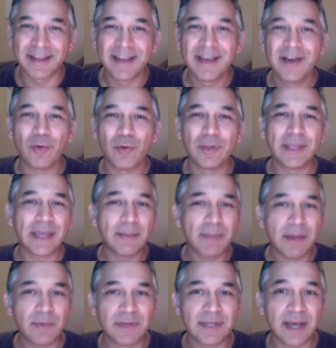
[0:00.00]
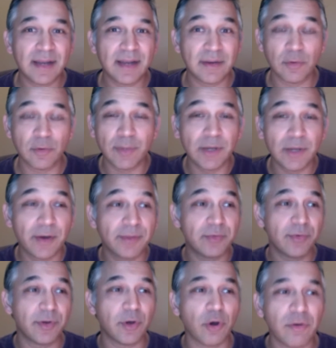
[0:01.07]
or they get made redundant, or we go through
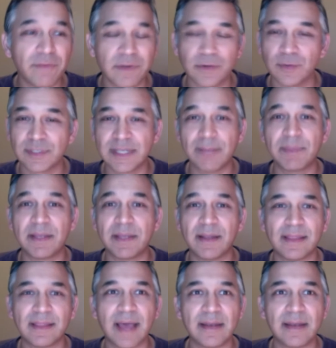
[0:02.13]
COVID or something like that.